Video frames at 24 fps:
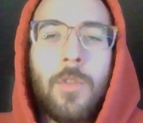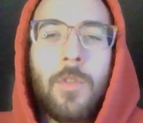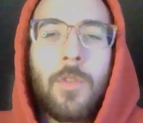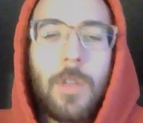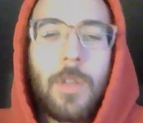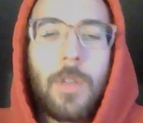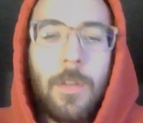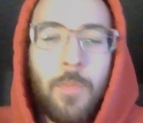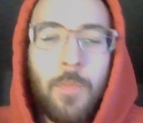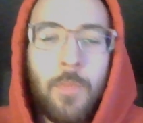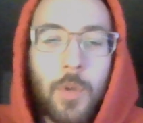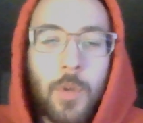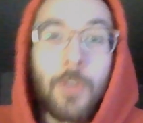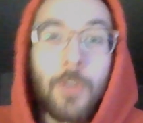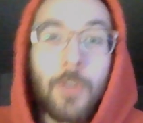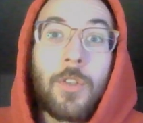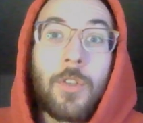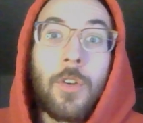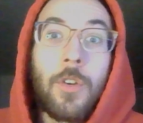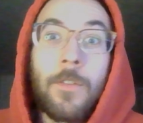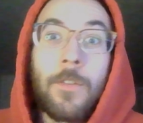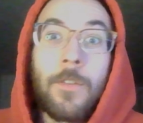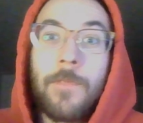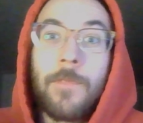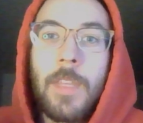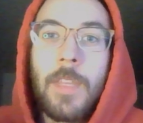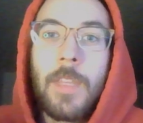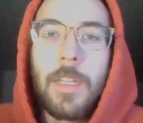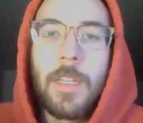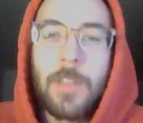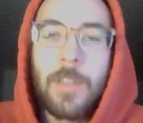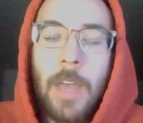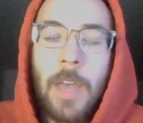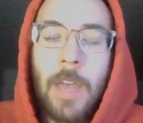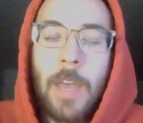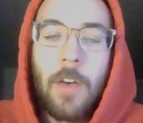preserve the
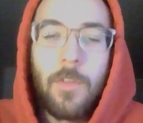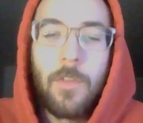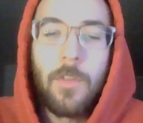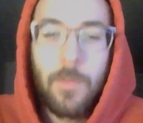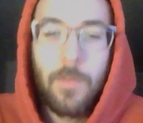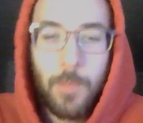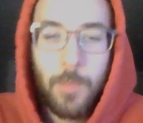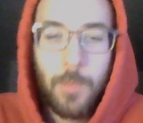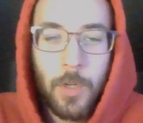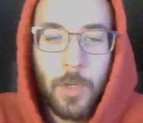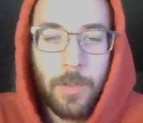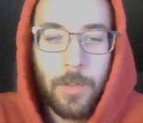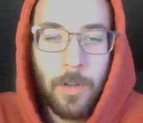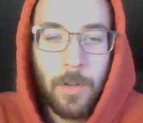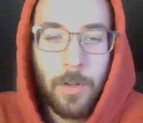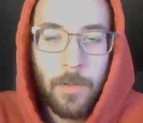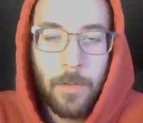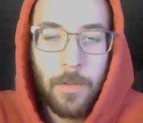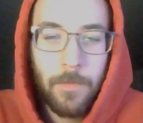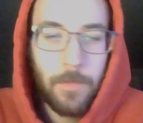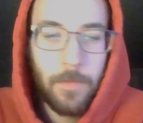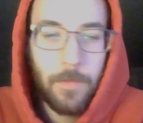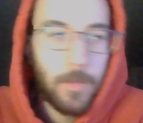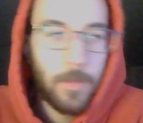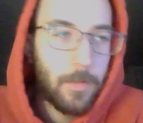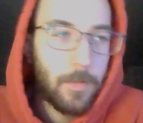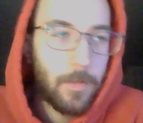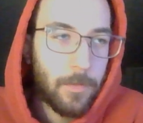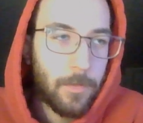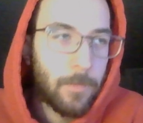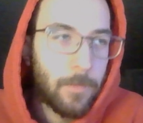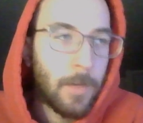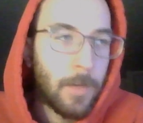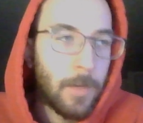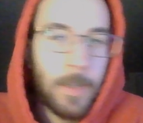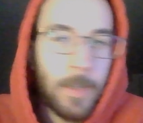self,
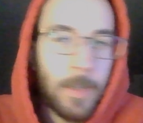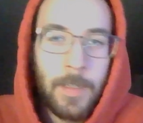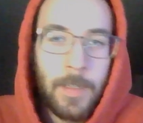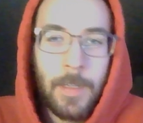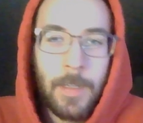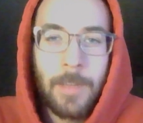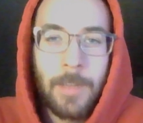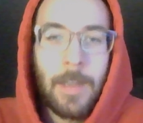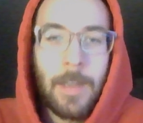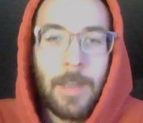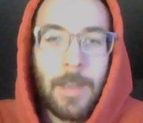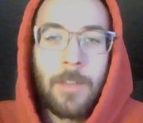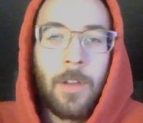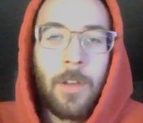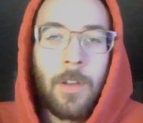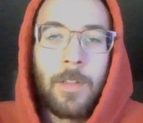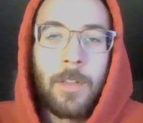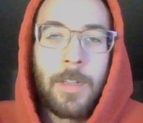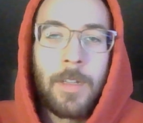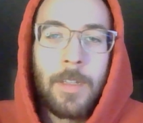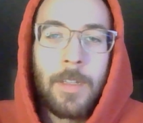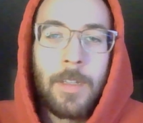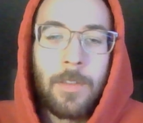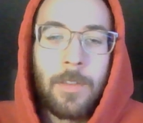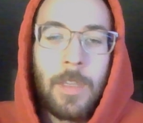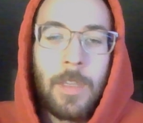right? Because that's all it is, the